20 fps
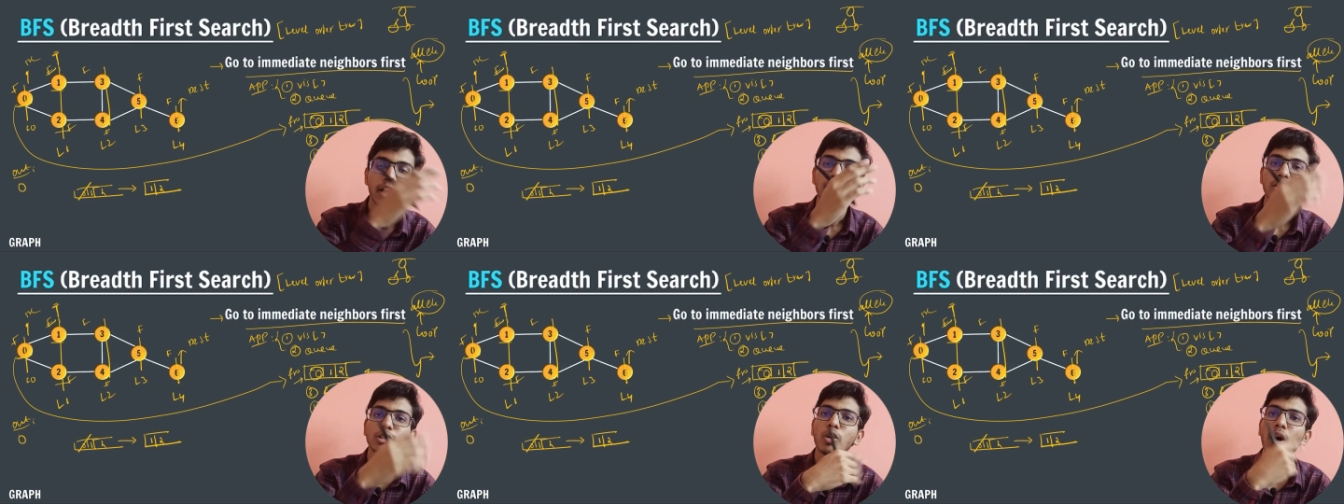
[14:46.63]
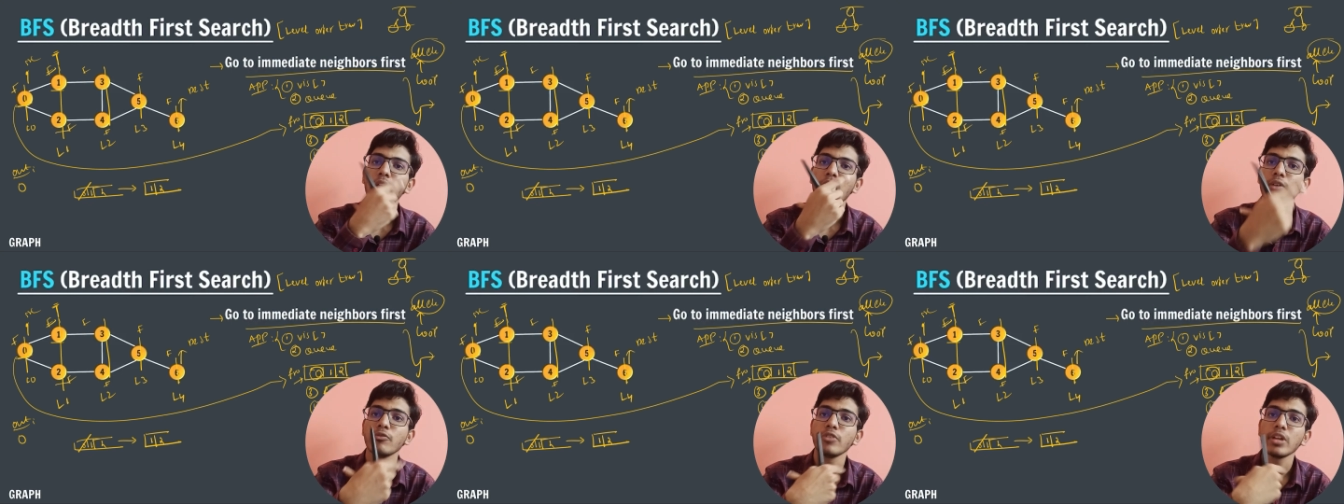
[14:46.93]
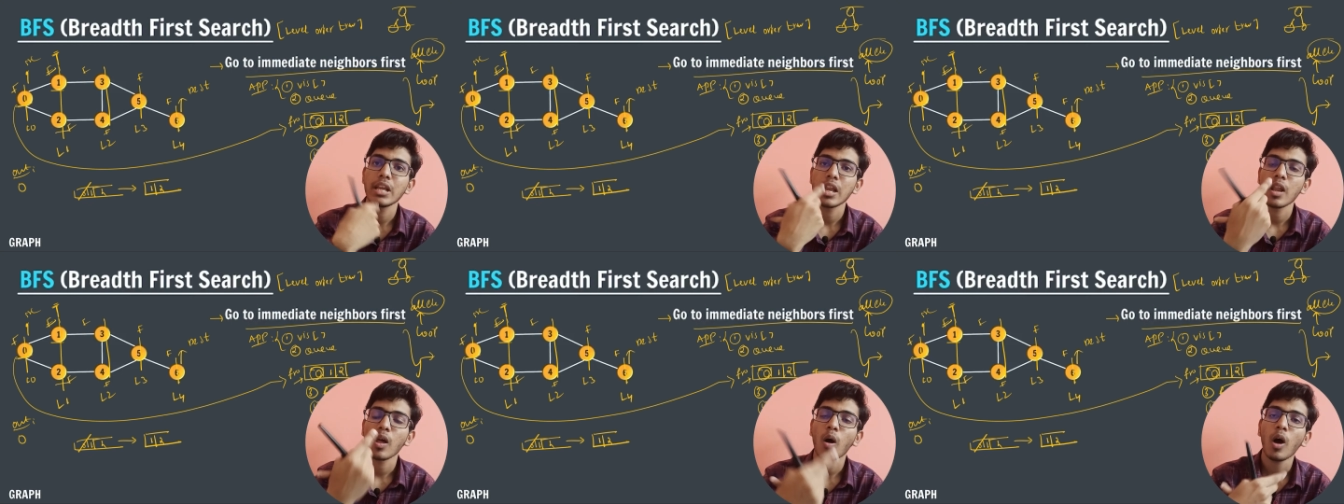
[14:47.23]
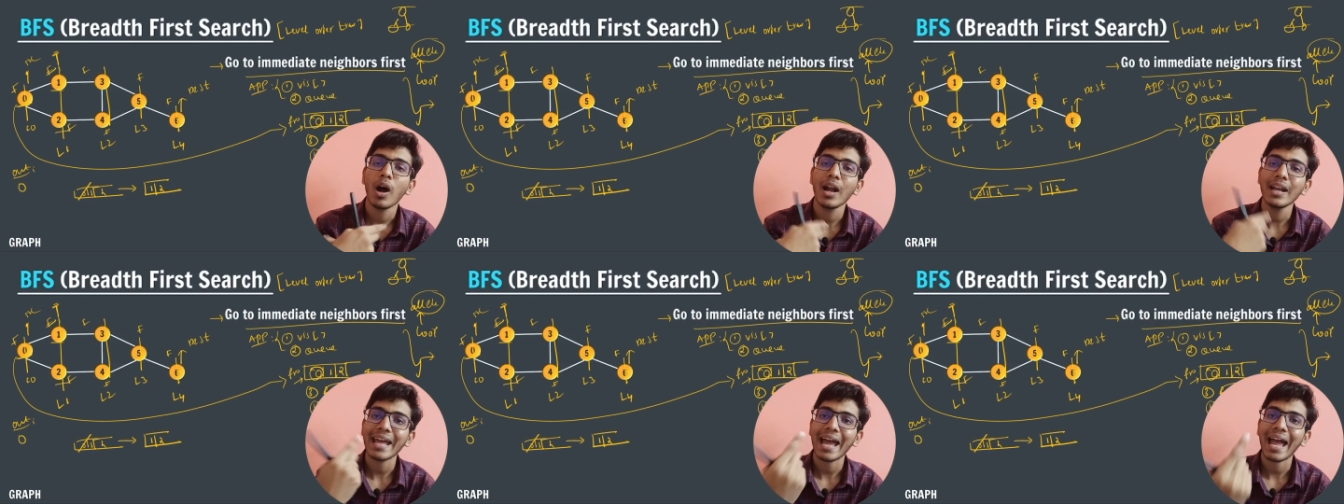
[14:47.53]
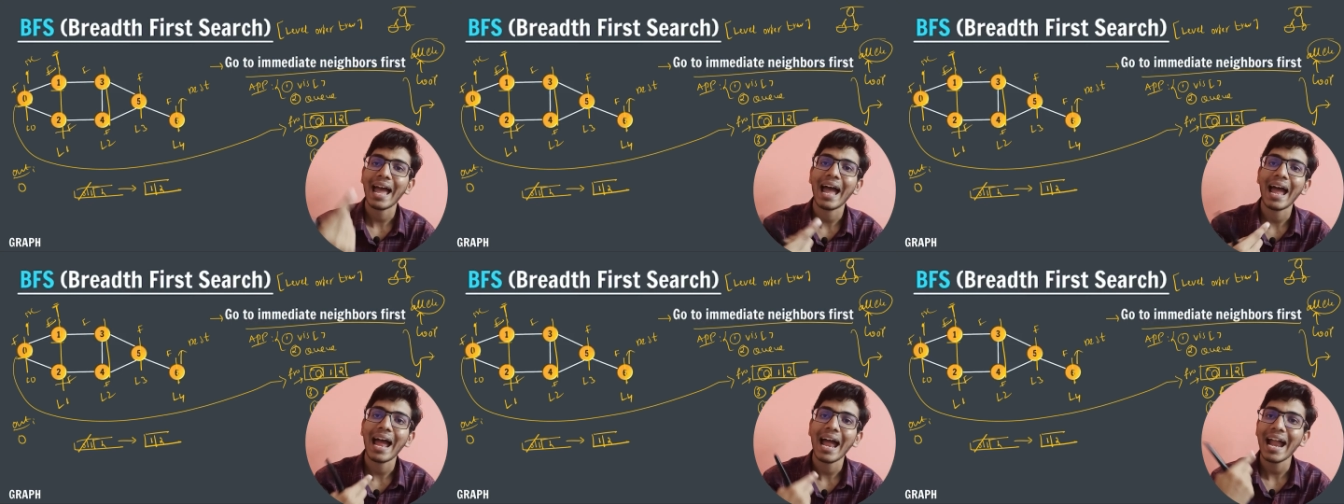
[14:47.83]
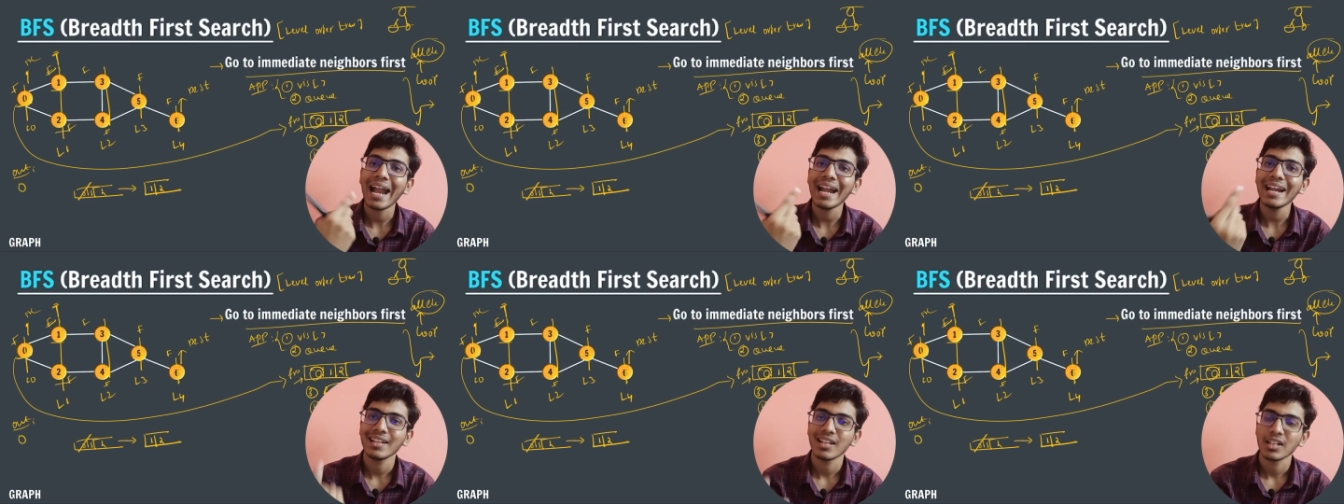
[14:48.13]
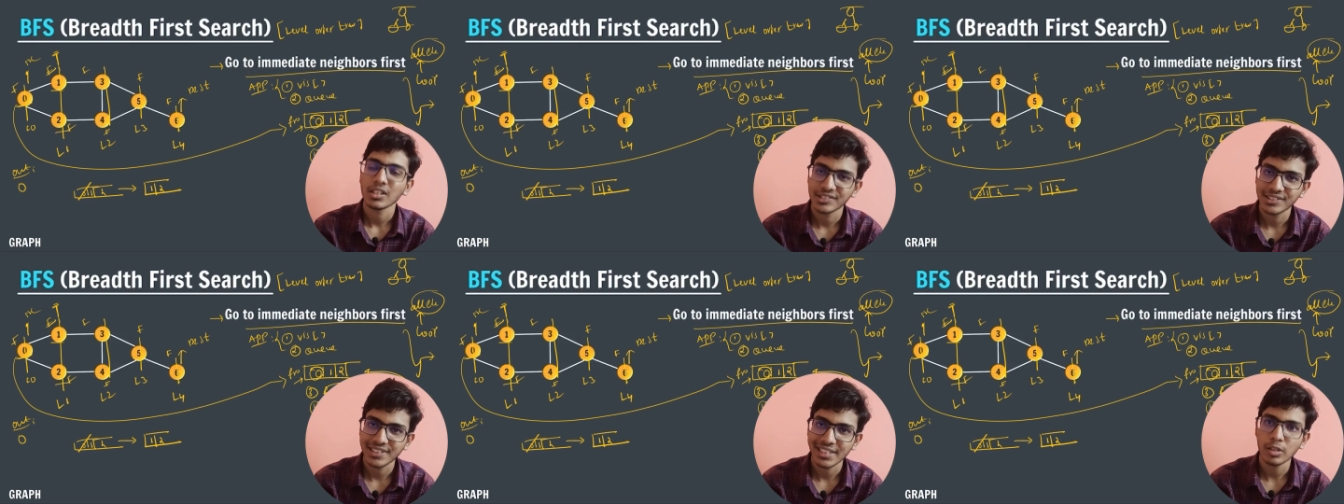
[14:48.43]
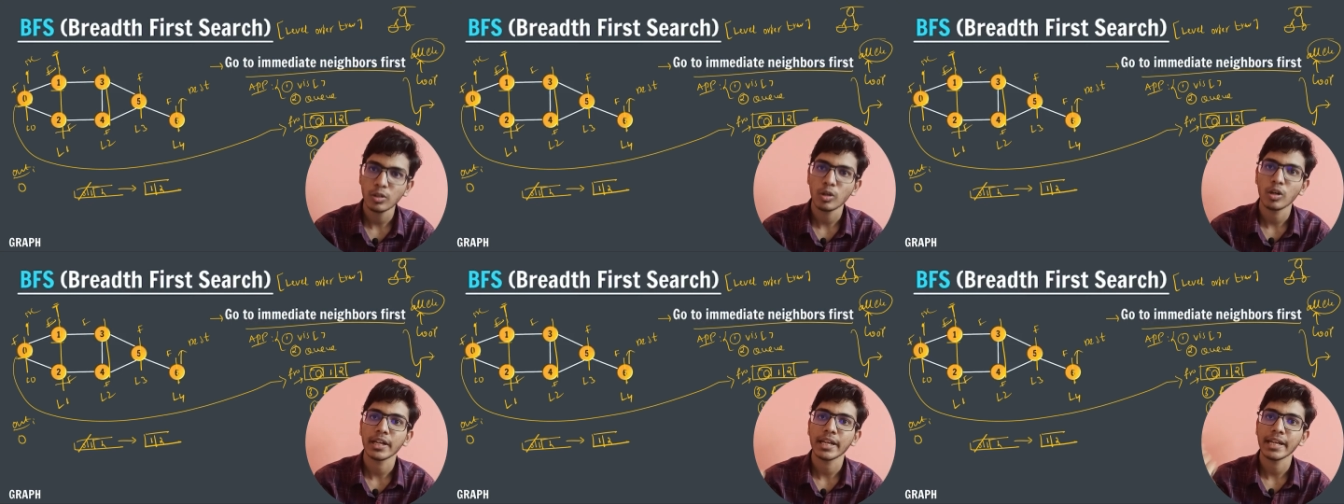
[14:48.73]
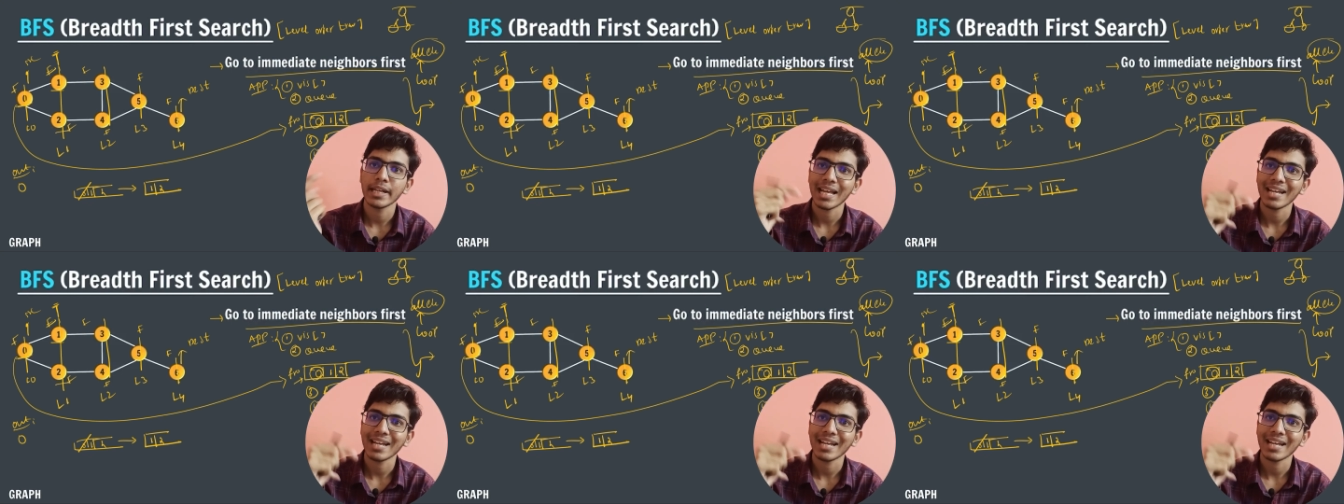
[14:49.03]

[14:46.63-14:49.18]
So I will not add 0 again,